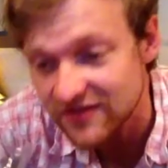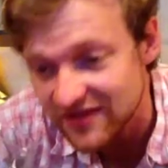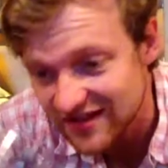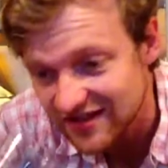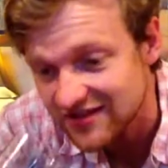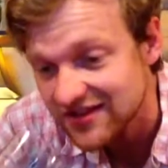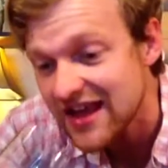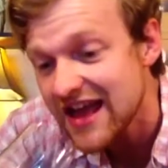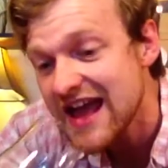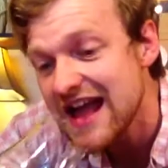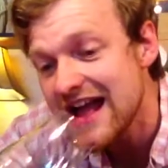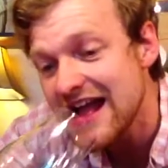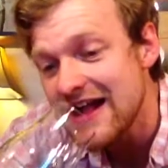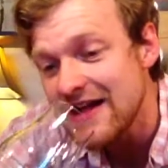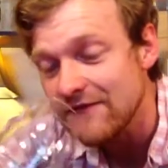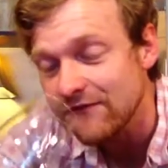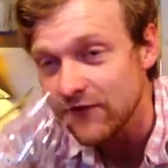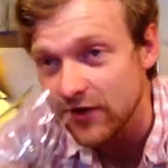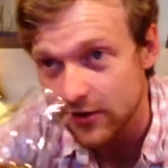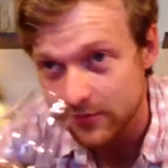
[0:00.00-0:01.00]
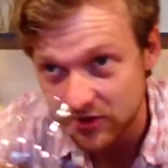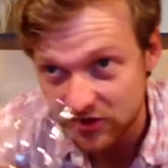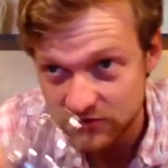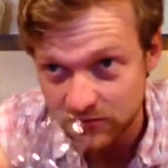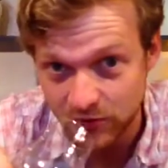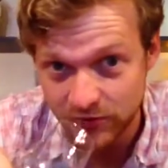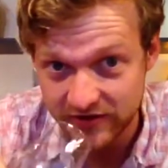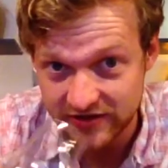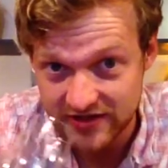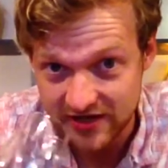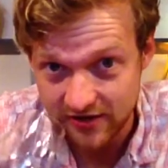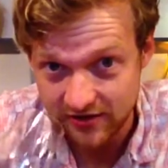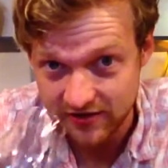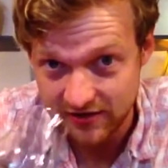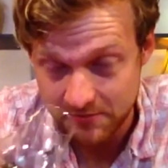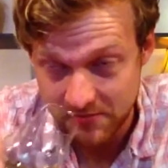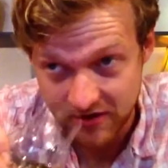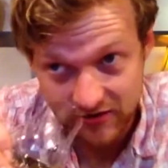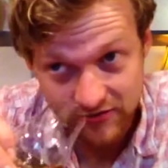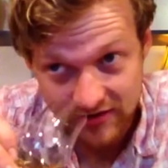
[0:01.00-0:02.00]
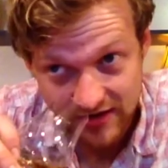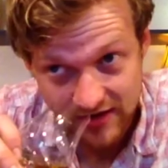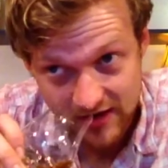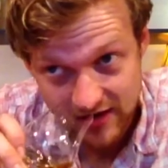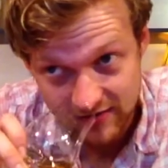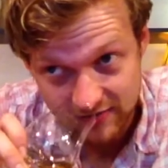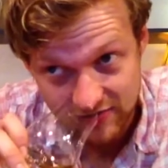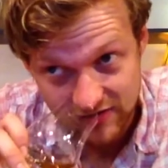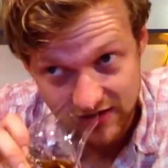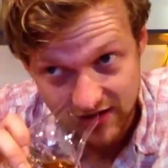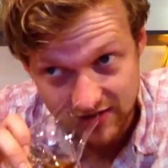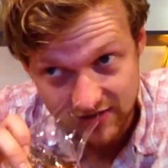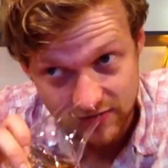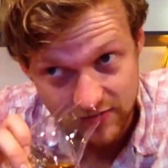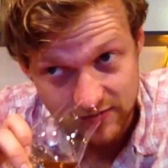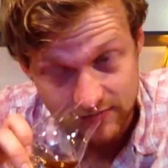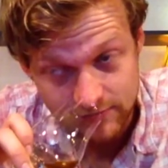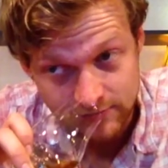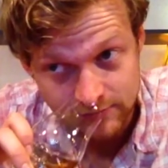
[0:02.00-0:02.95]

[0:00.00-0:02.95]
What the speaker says: This, very much more the dairy, the buttery kind of side to it.